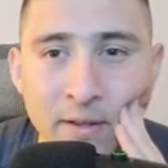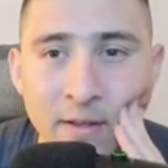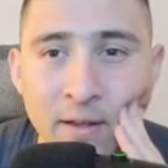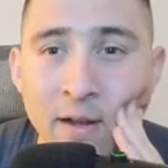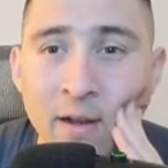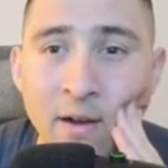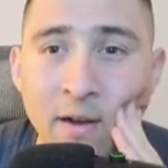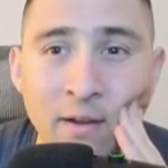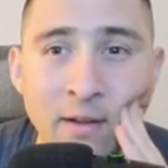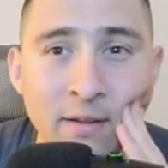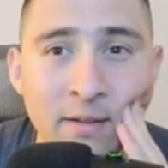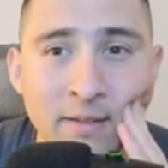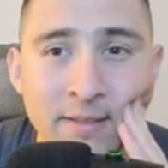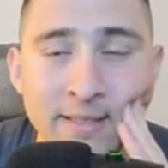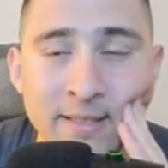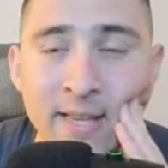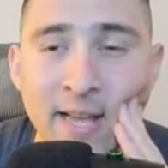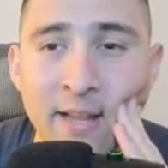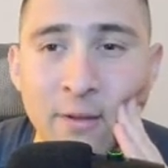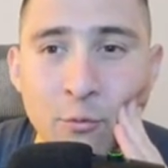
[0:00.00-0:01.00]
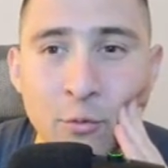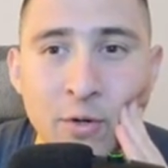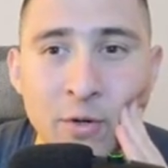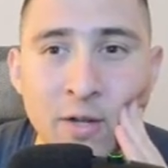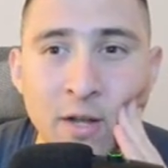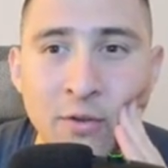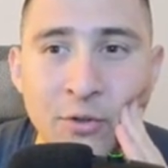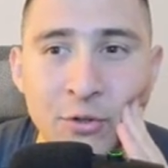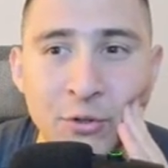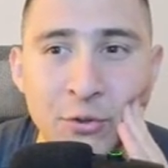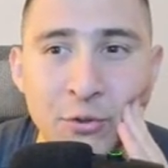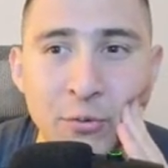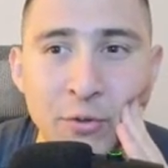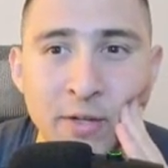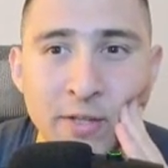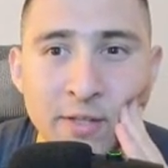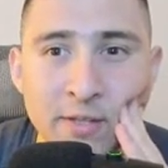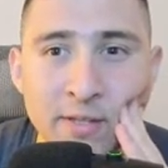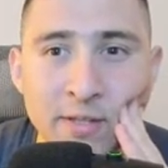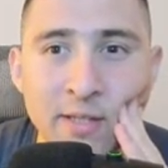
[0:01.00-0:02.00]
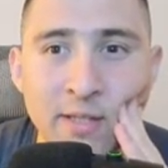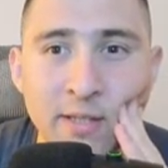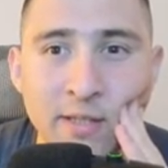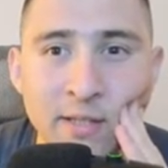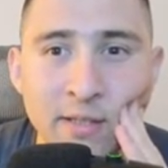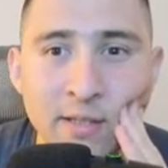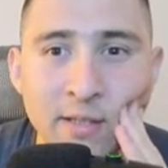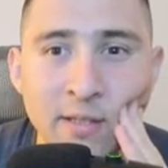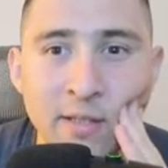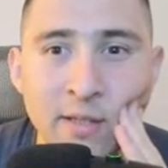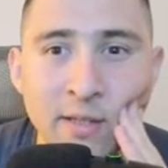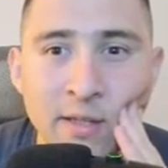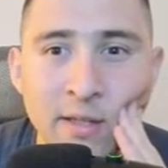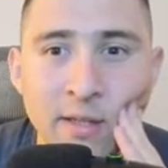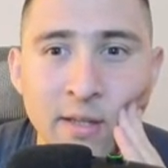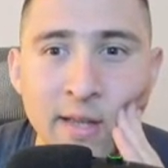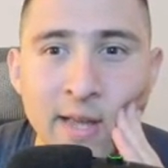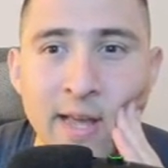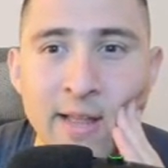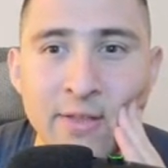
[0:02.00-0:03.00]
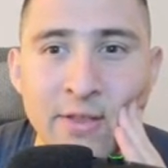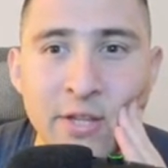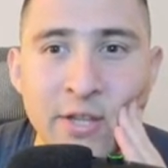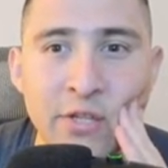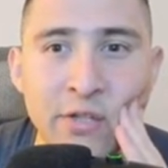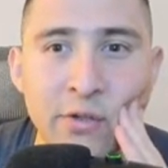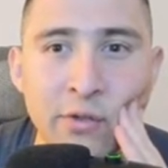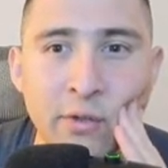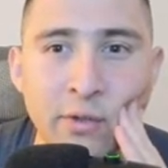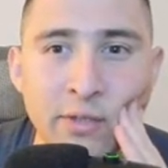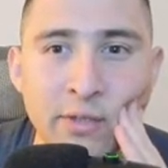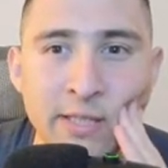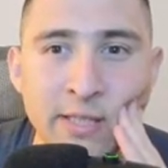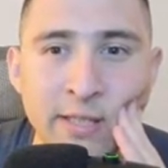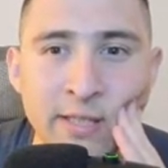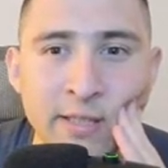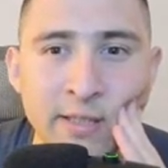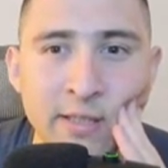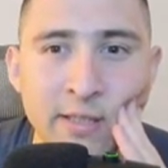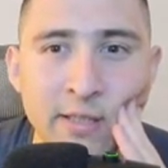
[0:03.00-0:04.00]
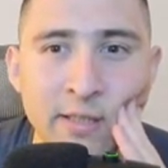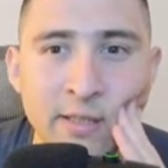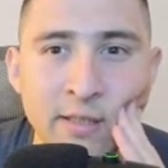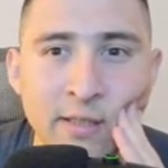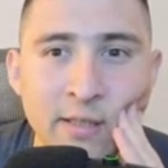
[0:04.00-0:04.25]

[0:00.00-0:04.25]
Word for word: Ah, sad we're not students. And digital ticket.